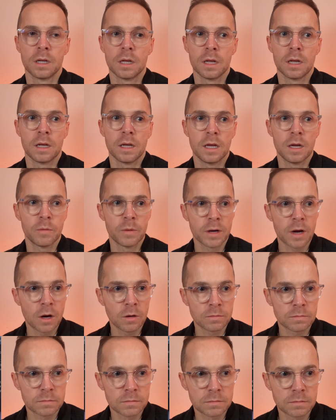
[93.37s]
Here we
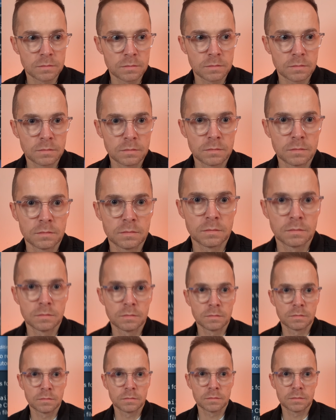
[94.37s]
go.
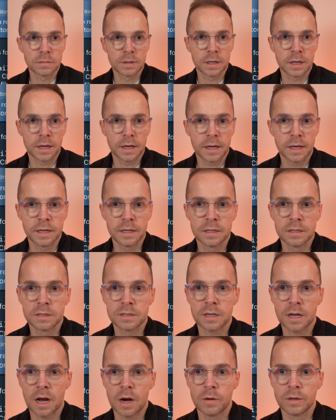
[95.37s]

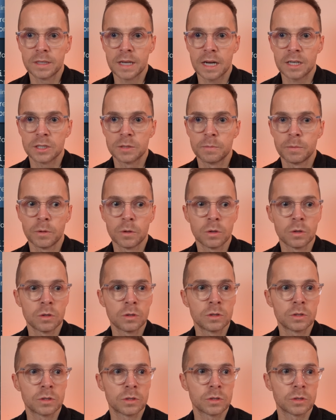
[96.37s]
Here's our
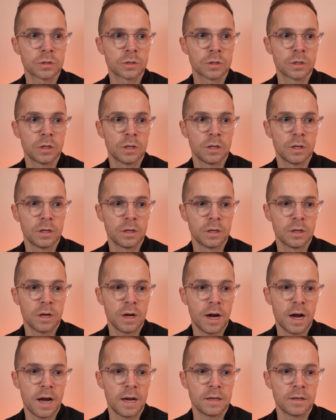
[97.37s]
dashboard.
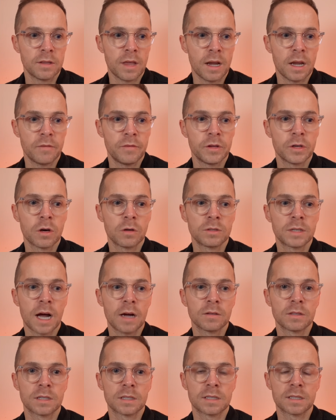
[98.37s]
And then if you go
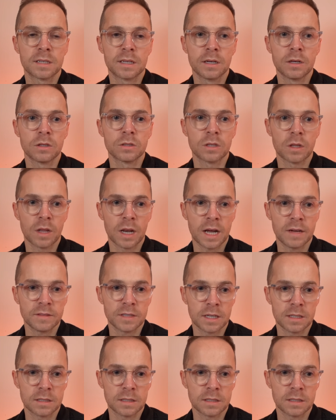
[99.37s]
down to skills on the left-hand